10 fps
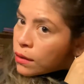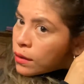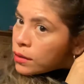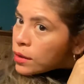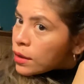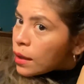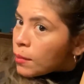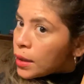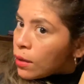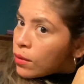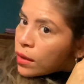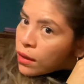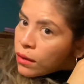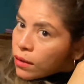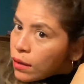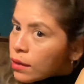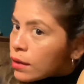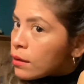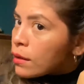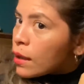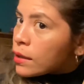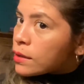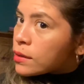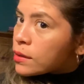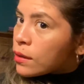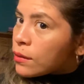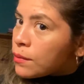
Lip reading: should have kept that one a little longer. Okay, so